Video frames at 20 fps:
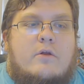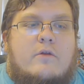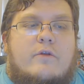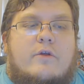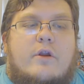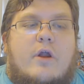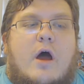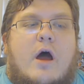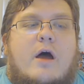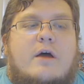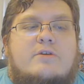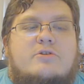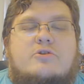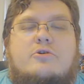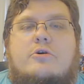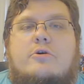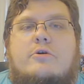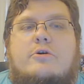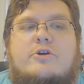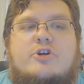then
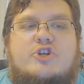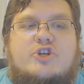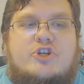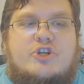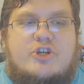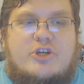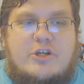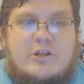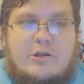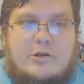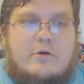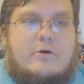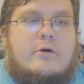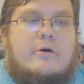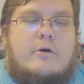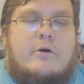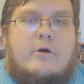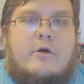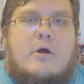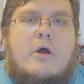Oskar Schindler,
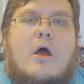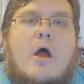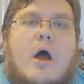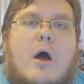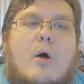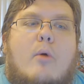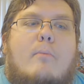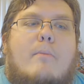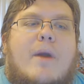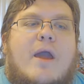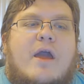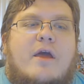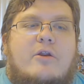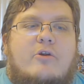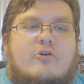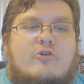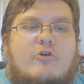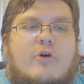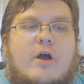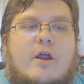a
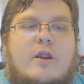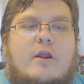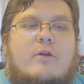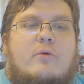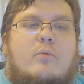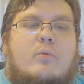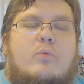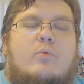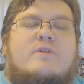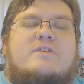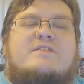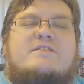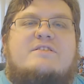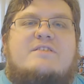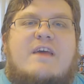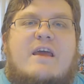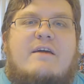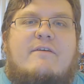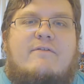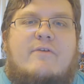man credited with
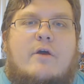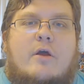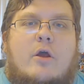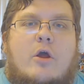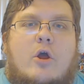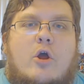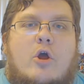saving